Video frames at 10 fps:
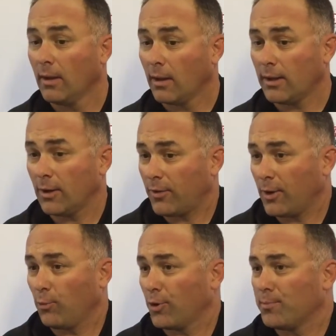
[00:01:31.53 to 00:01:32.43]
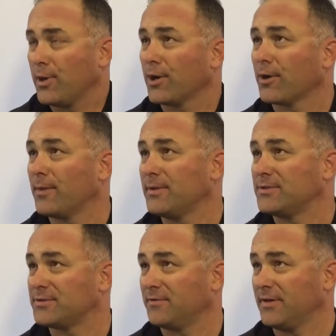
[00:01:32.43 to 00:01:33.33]
And, you know, we're mirror
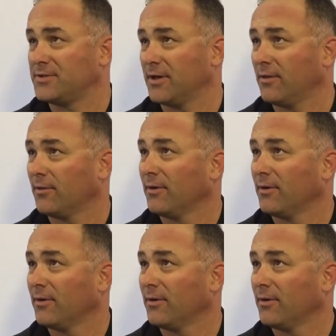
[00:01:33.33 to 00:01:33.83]
images of each other.